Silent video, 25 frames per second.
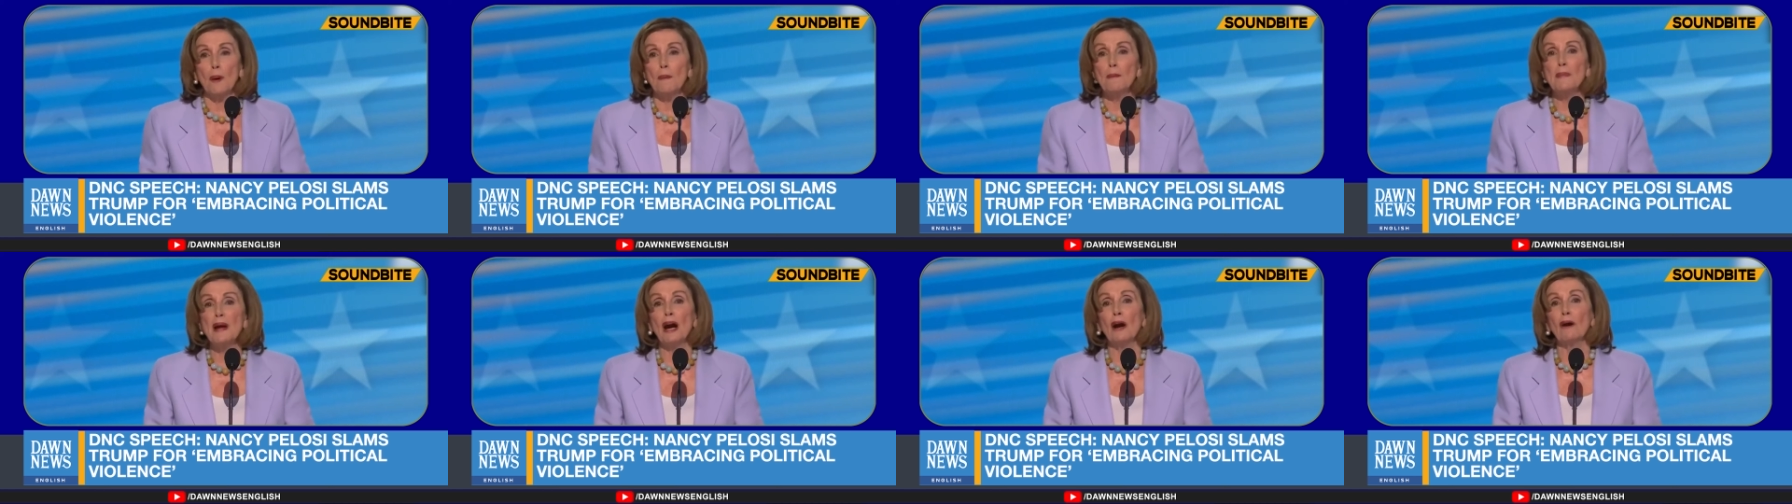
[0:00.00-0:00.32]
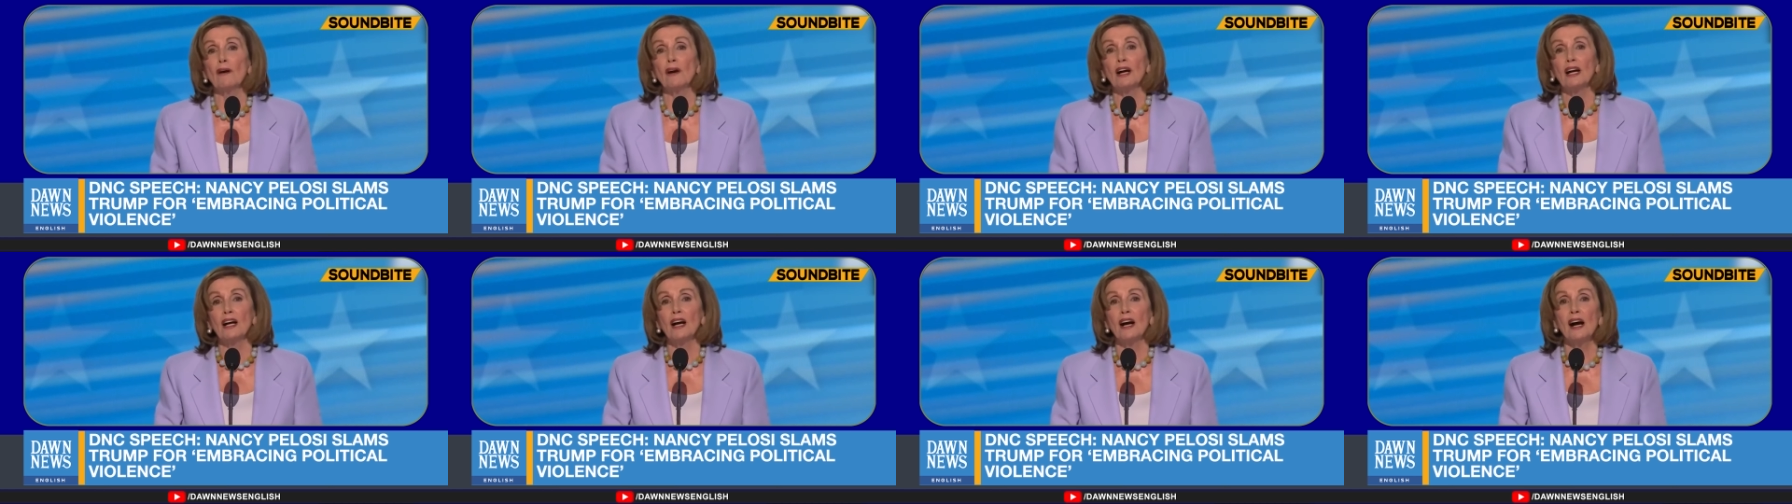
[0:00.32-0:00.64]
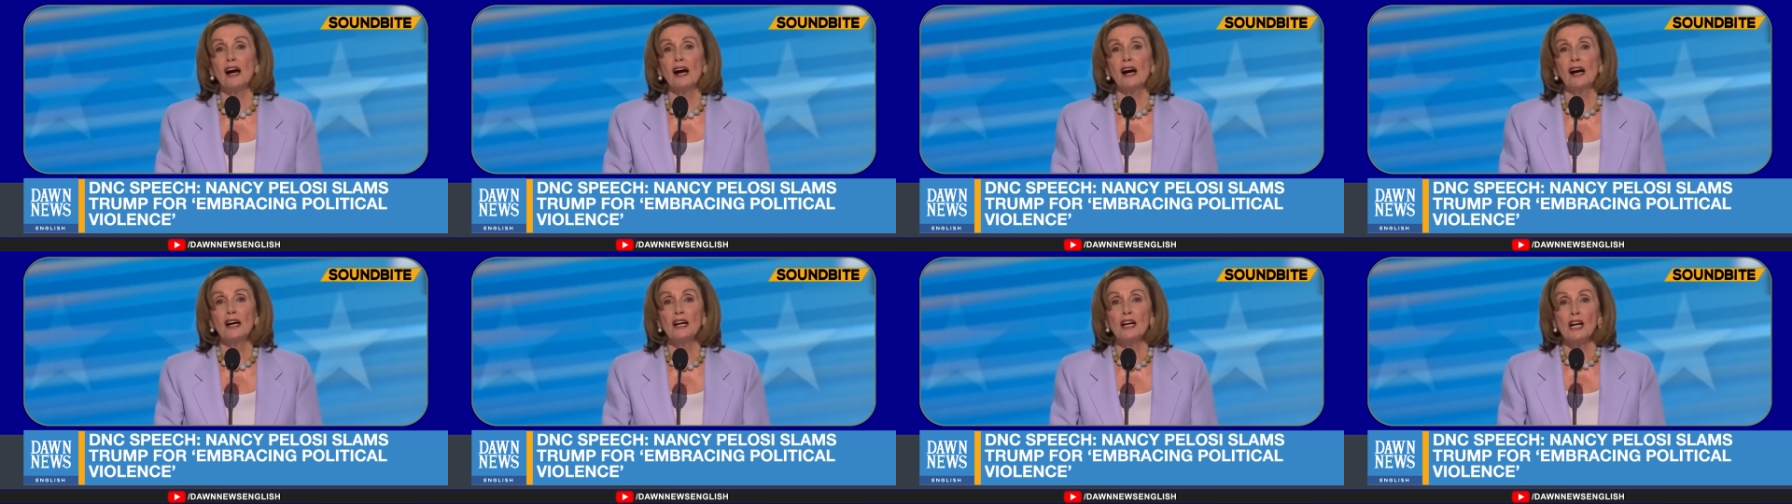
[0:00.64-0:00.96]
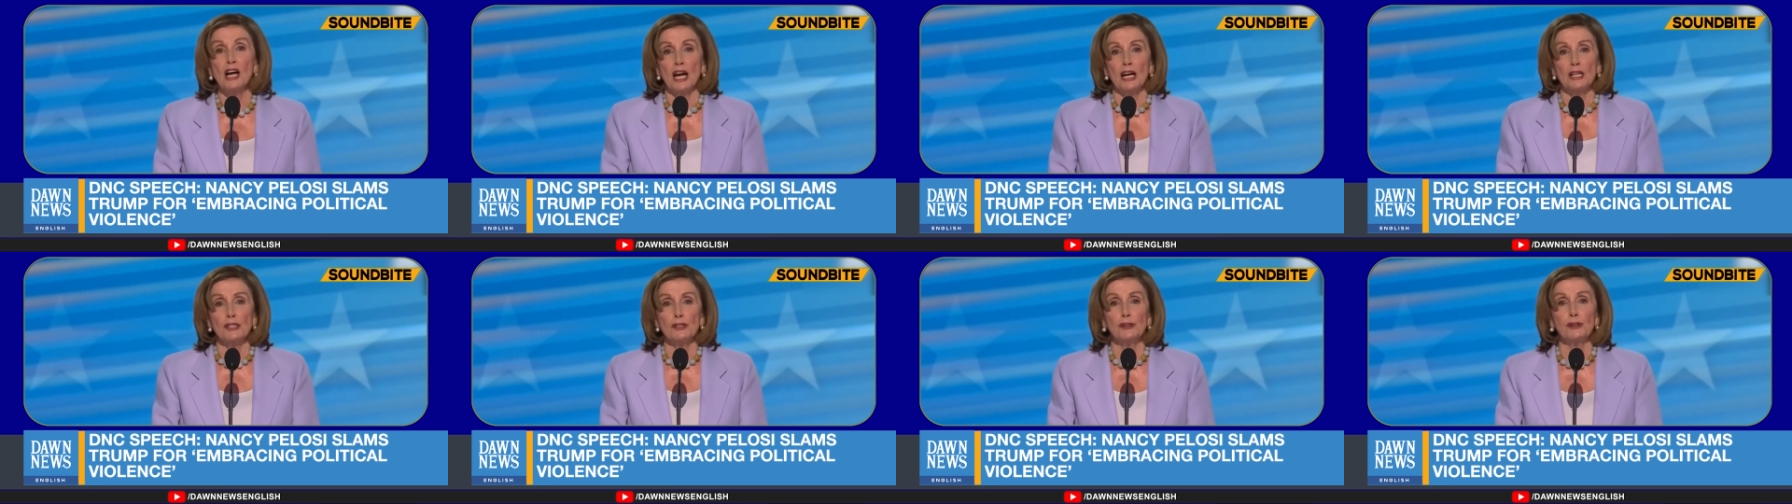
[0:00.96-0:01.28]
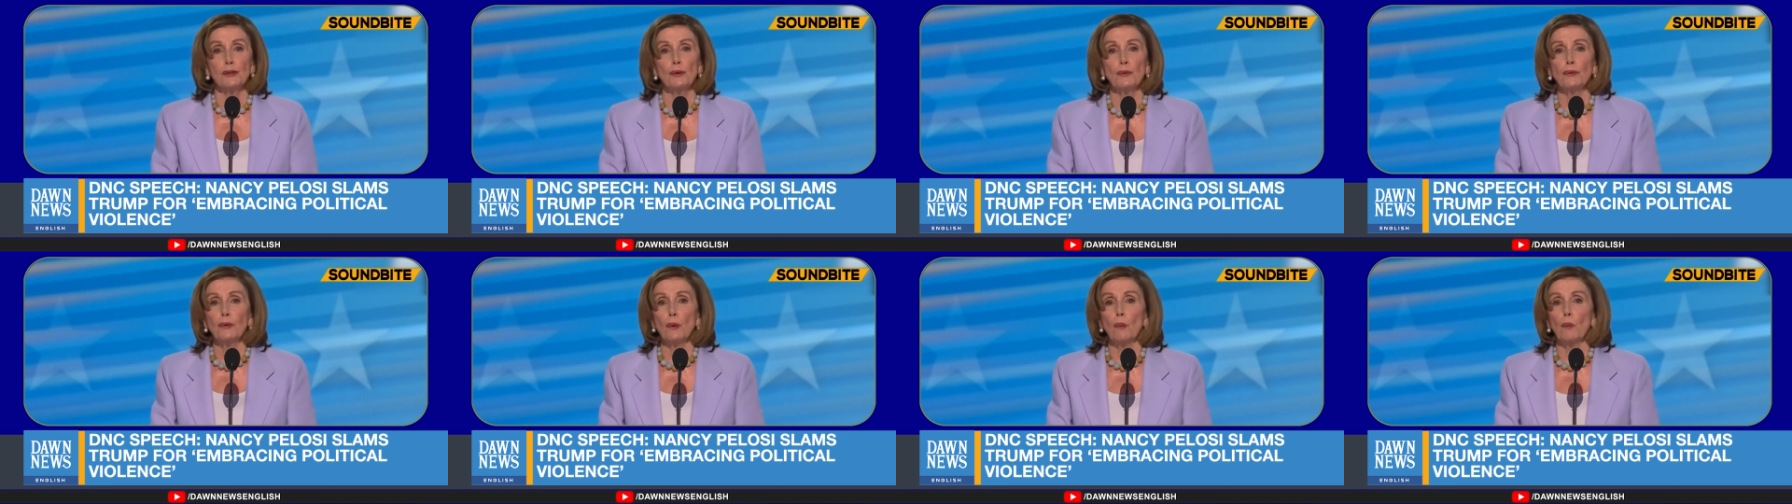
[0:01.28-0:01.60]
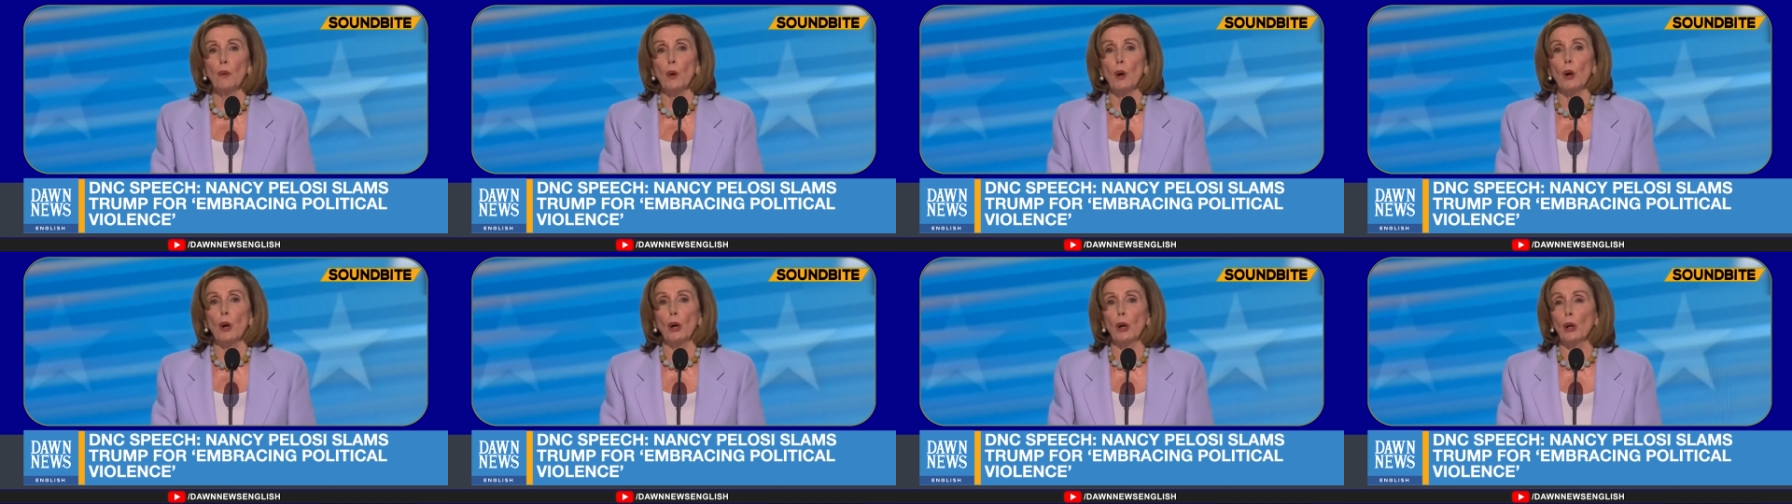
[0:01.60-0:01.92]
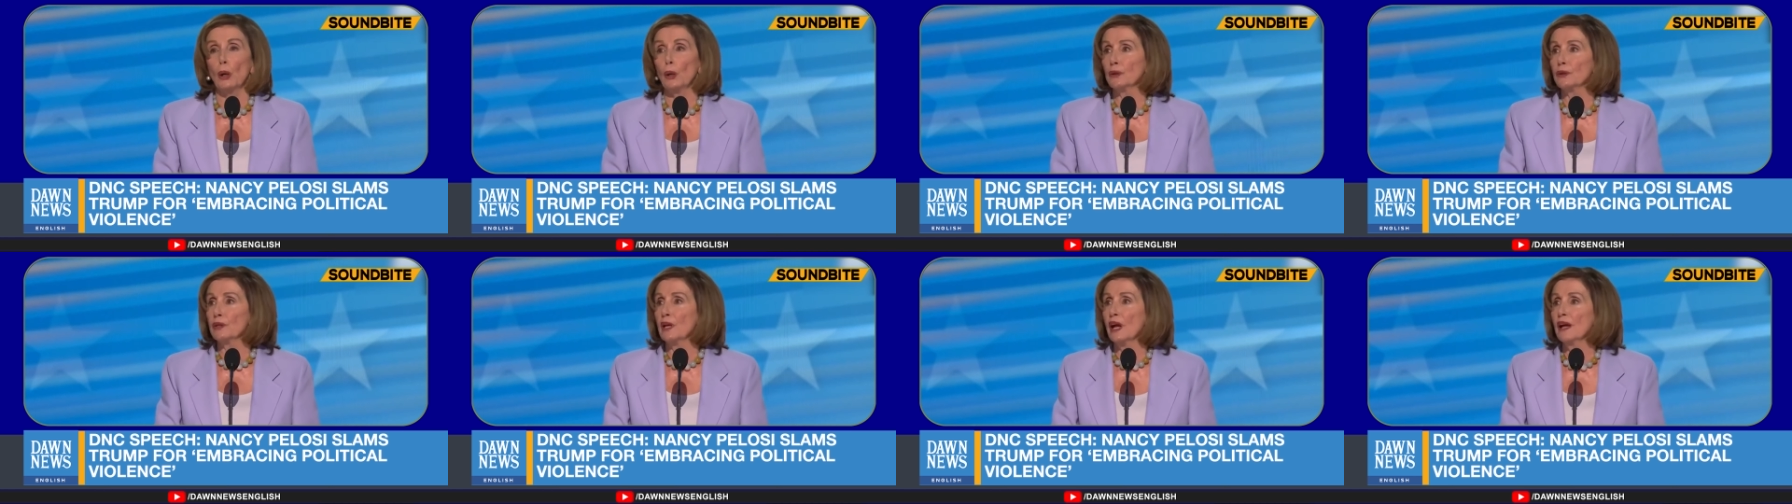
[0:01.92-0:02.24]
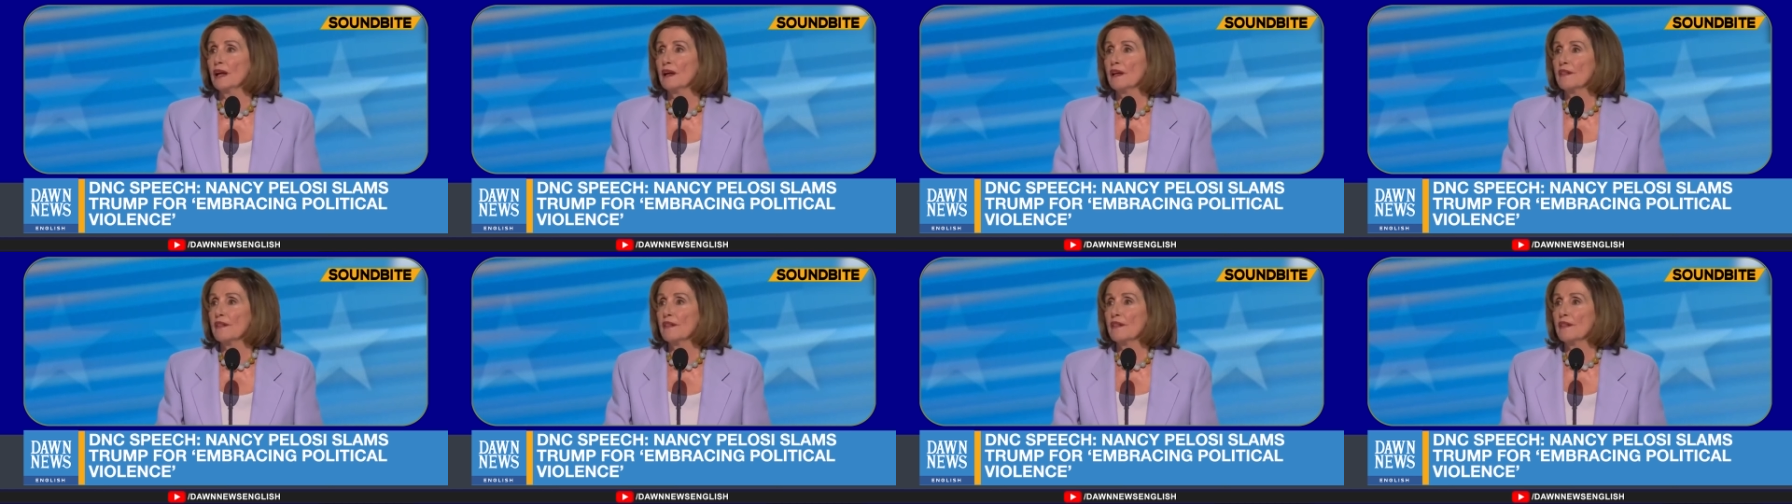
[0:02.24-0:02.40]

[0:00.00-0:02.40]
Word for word: America and to the world